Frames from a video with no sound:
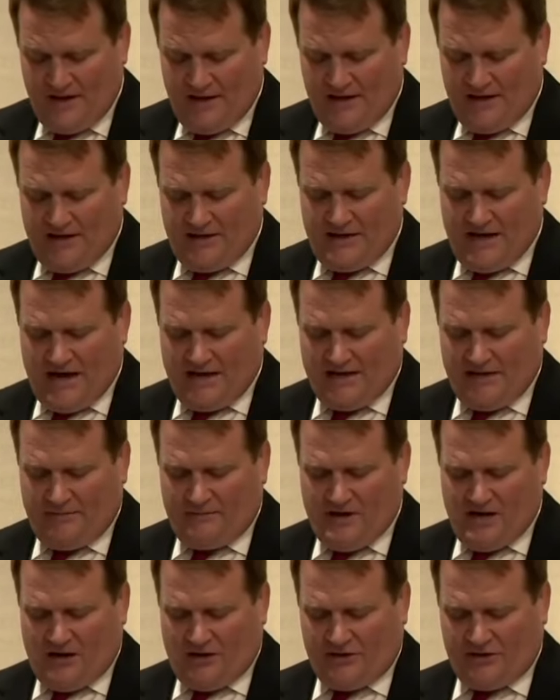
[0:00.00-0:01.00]
In that
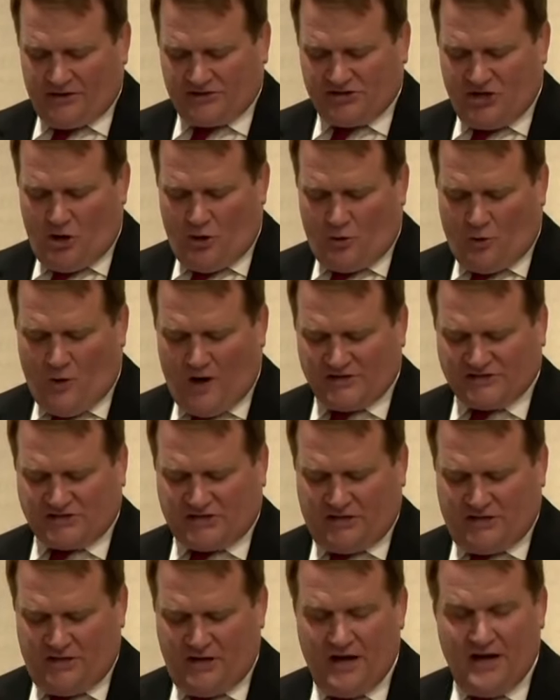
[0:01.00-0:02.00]
email, there's no
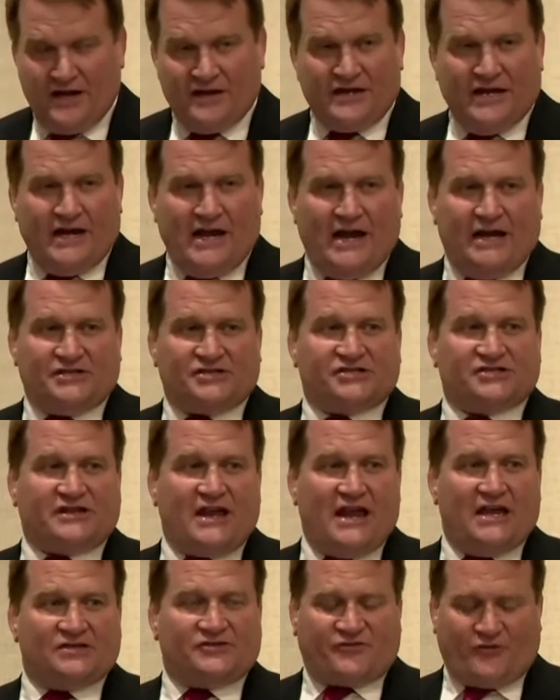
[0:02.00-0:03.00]
question that H
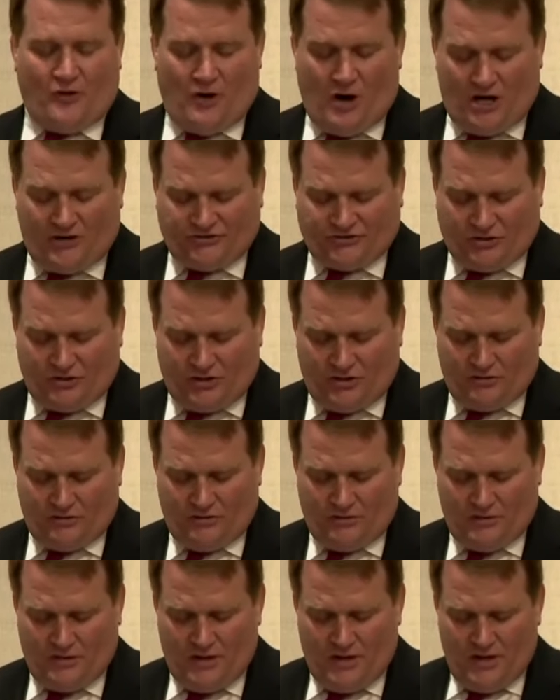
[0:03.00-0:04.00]
stands for Hunter
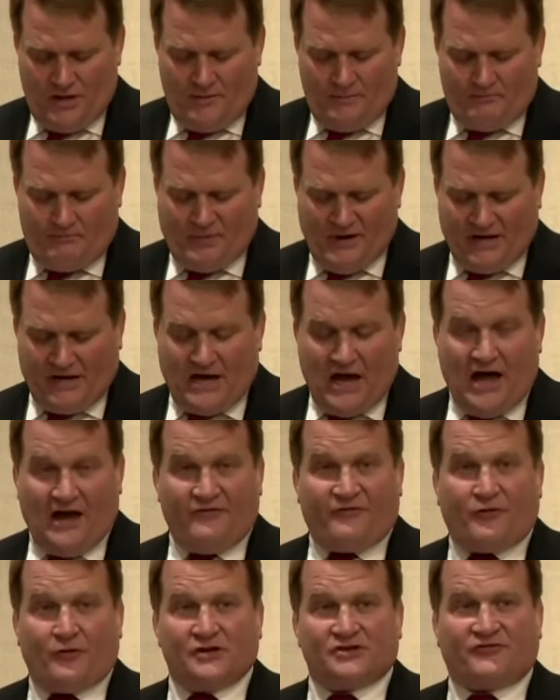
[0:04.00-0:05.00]
Big guy
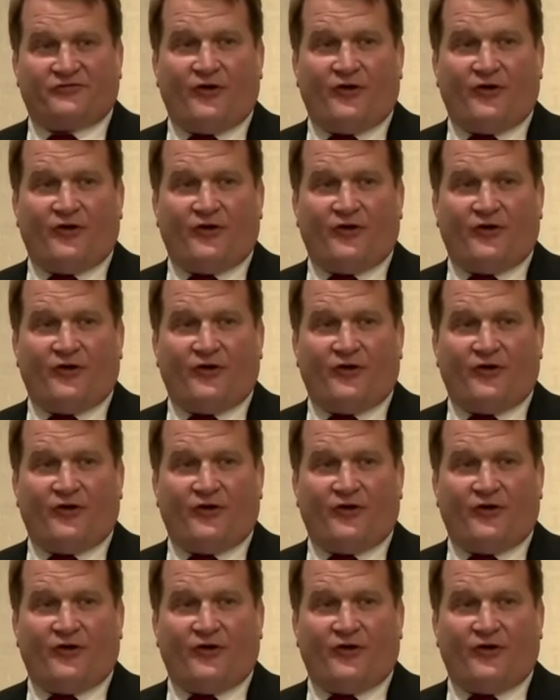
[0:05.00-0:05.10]
for his